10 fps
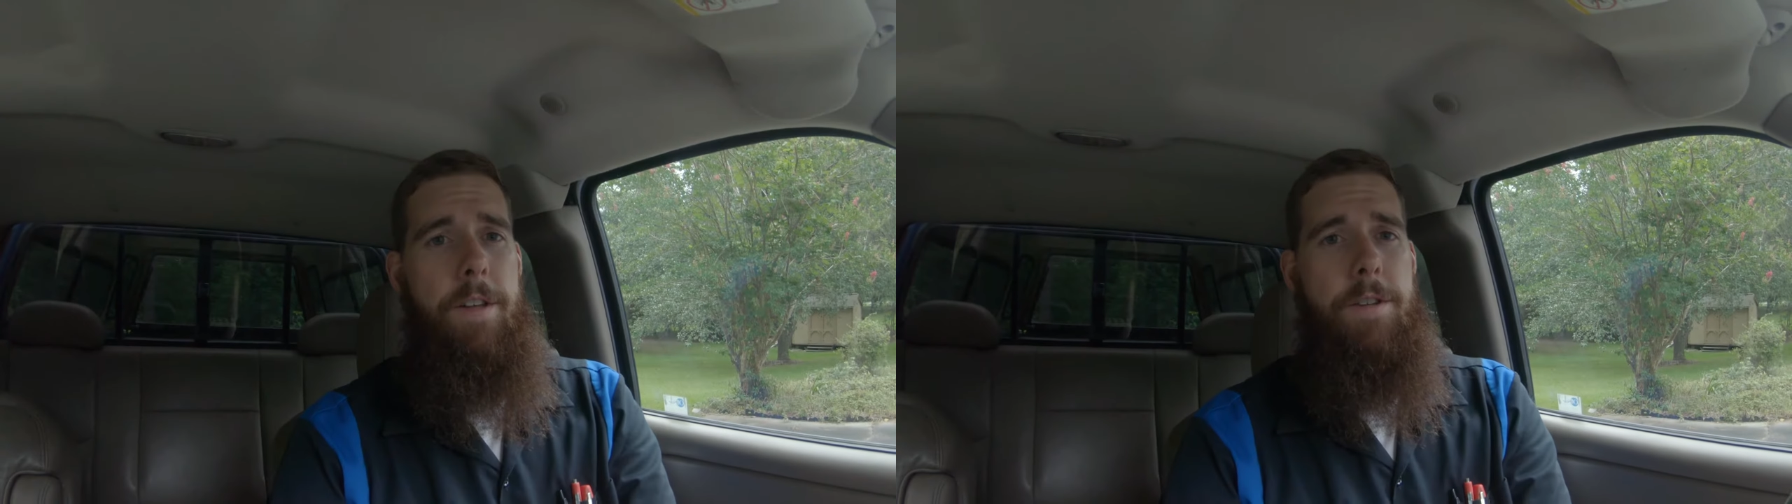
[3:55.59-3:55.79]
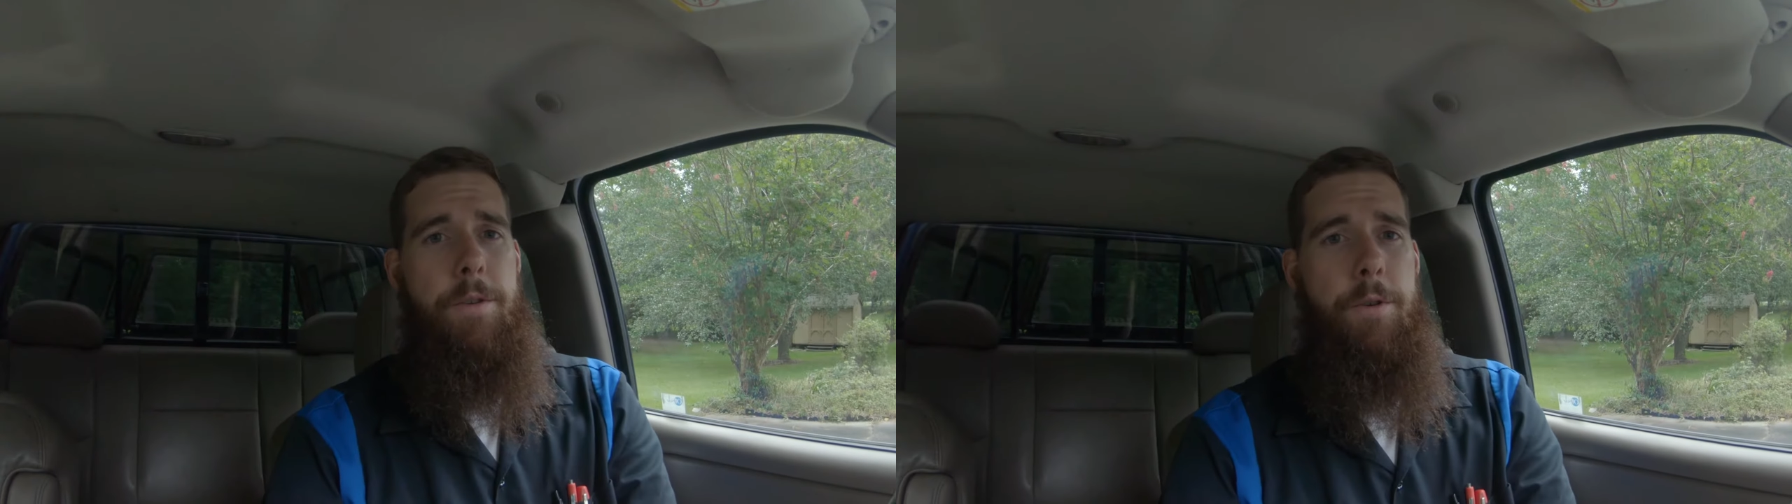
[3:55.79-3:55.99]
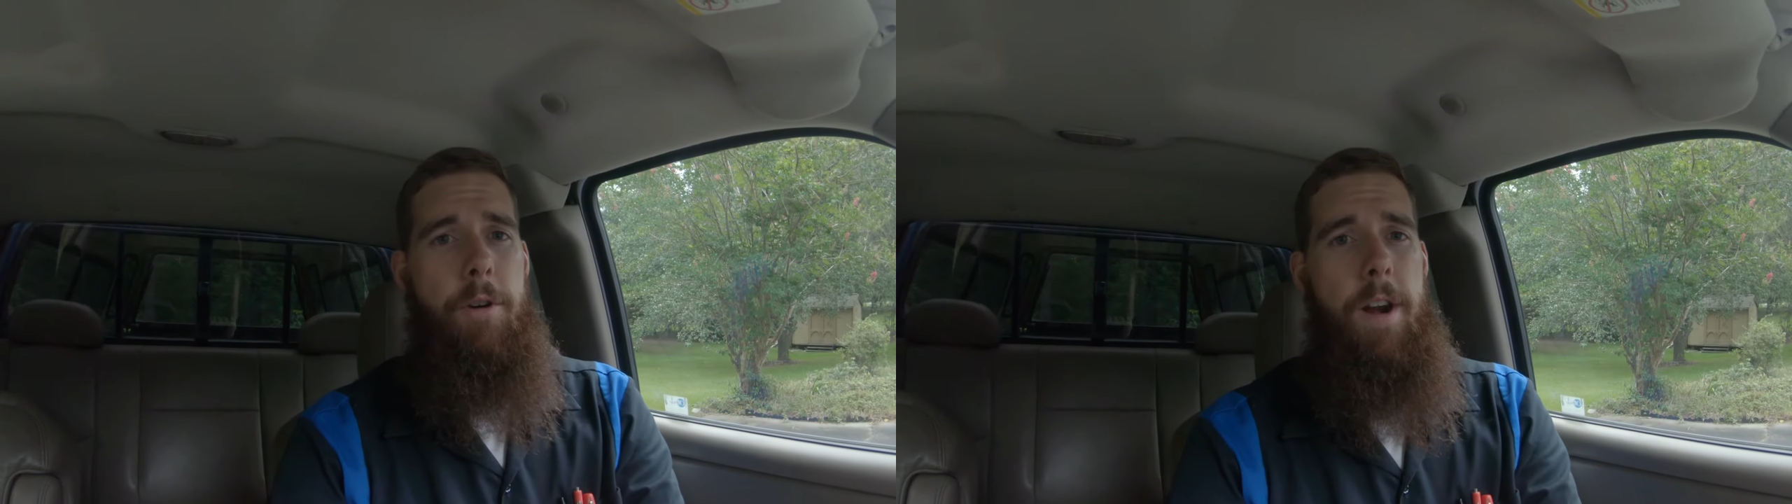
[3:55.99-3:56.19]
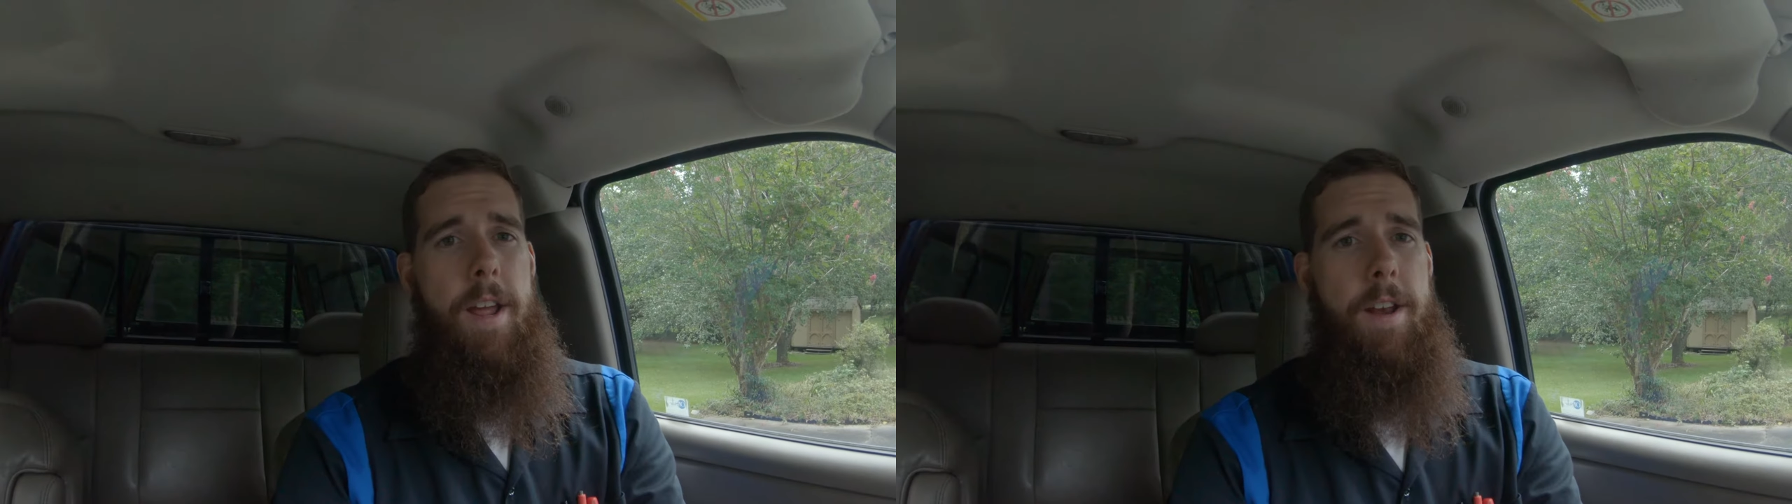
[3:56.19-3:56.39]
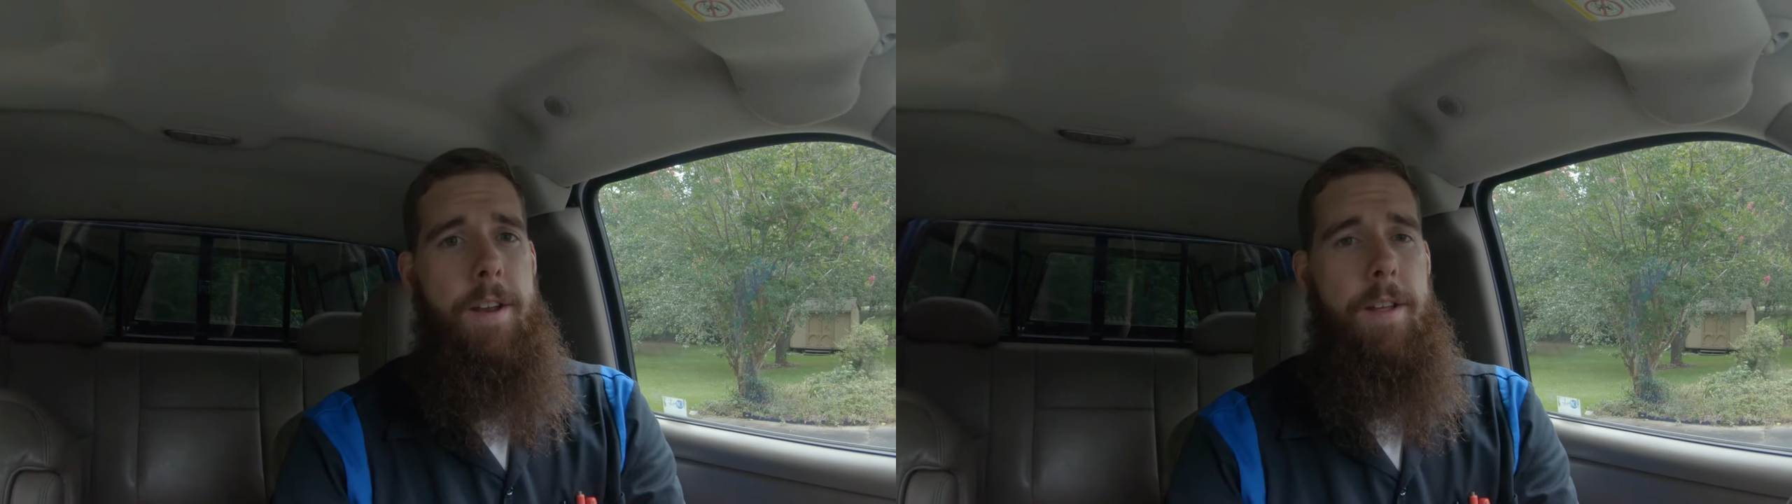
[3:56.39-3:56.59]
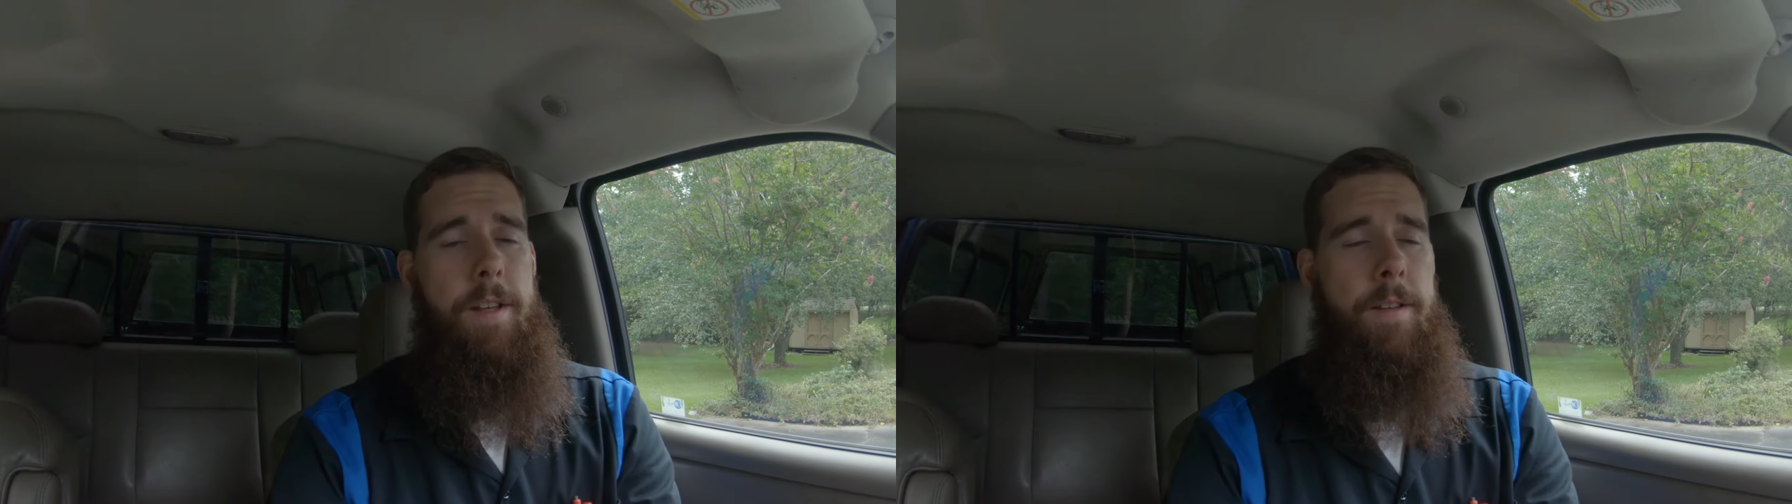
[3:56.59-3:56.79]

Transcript: invest $2 grand.